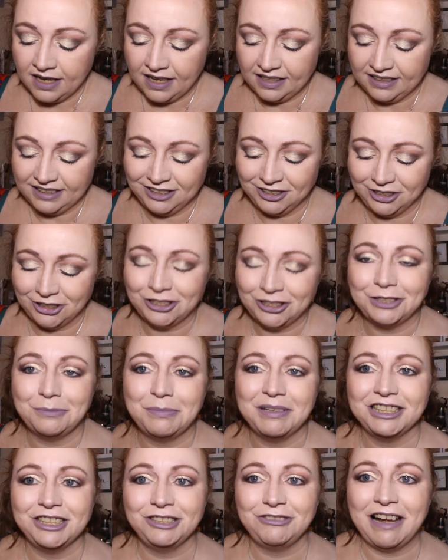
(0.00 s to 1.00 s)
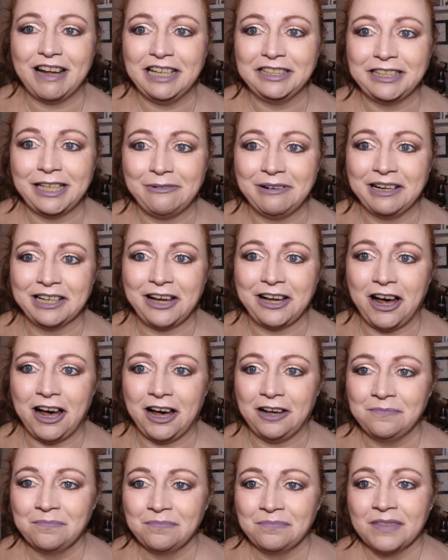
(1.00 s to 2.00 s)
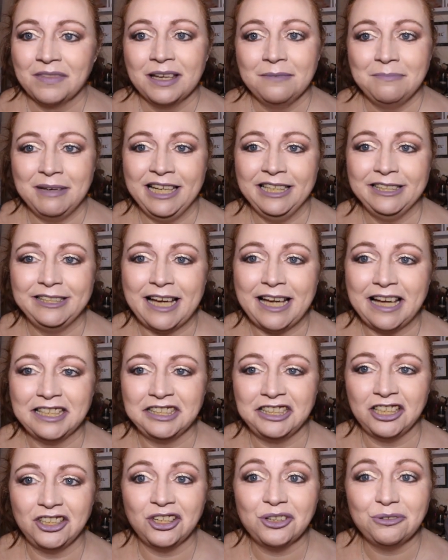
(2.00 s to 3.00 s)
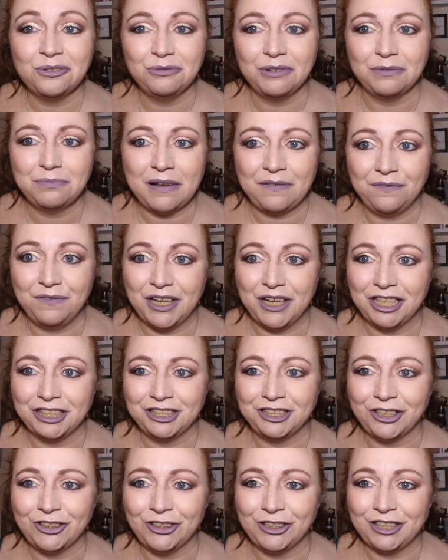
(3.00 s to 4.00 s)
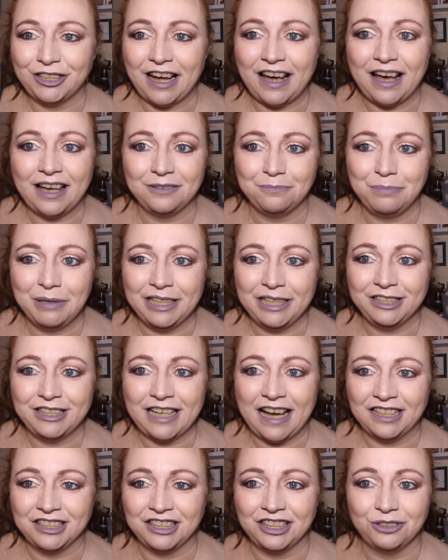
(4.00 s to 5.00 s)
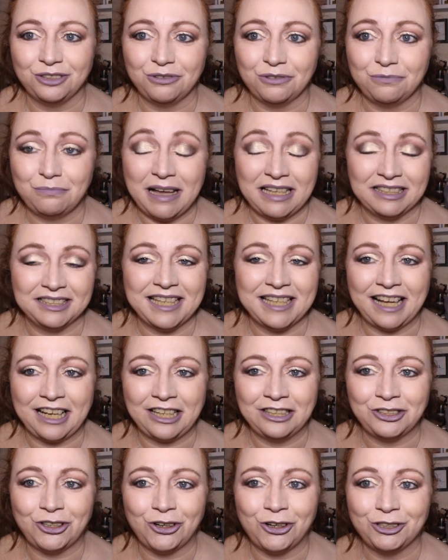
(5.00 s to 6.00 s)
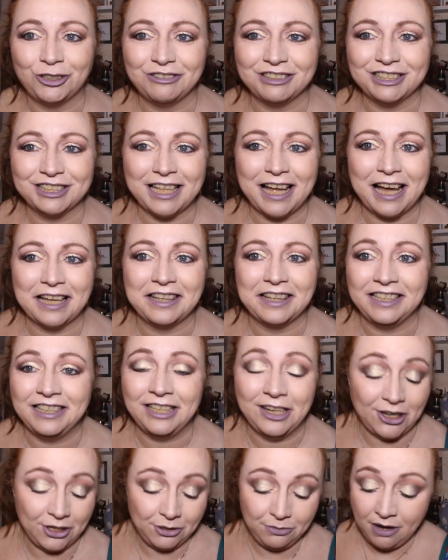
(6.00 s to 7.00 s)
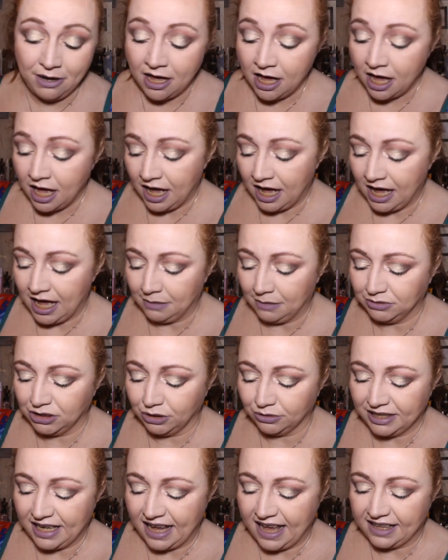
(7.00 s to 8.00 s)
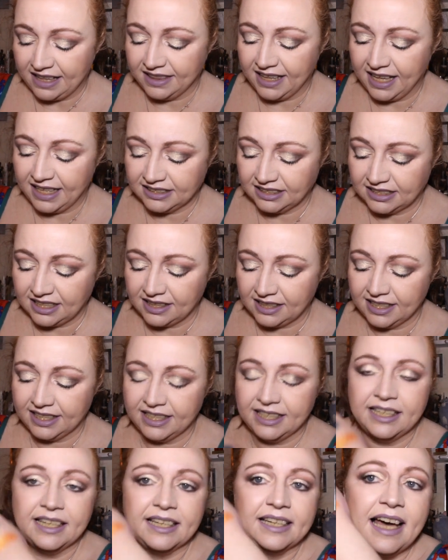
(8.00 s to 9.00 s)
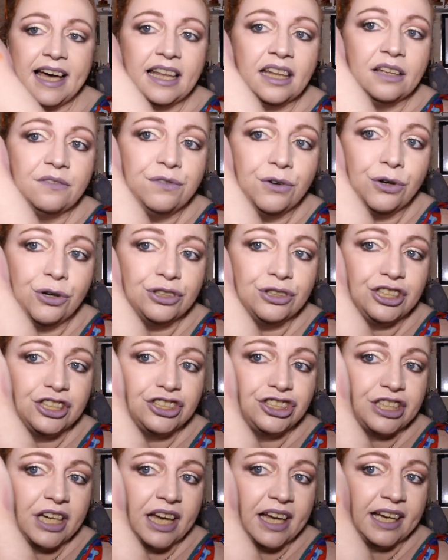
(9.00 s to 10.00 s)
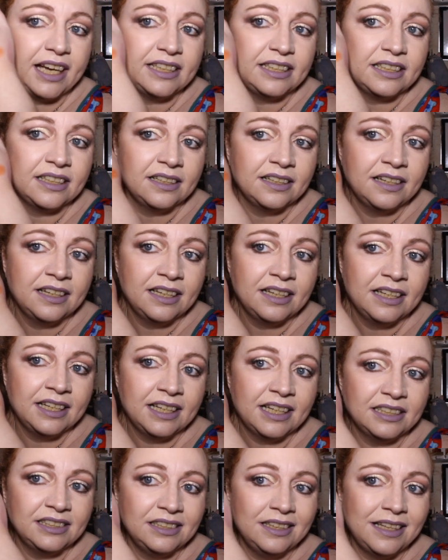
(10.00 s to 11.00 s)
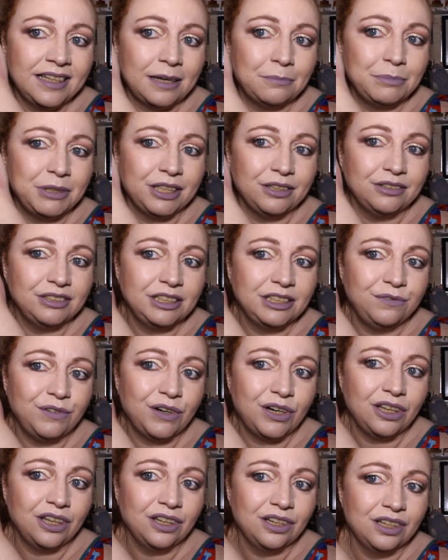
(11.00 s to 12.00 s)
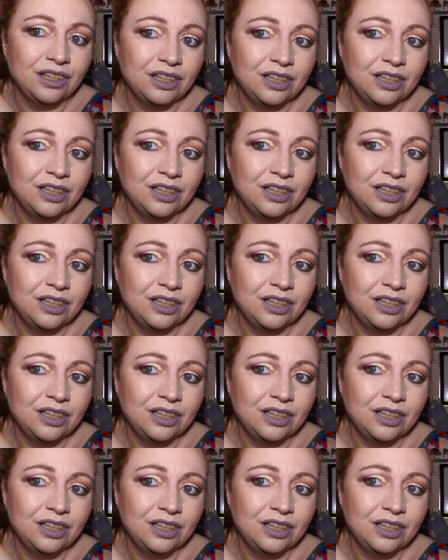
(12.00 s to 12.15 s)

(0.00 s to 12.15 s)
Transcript: And it's just a bit strange how I got peach eyeshadow with my first order and peach eyeshadow with my second order. It's like the new. Um, so yeah, that's the California shade. Isn't that beautiful?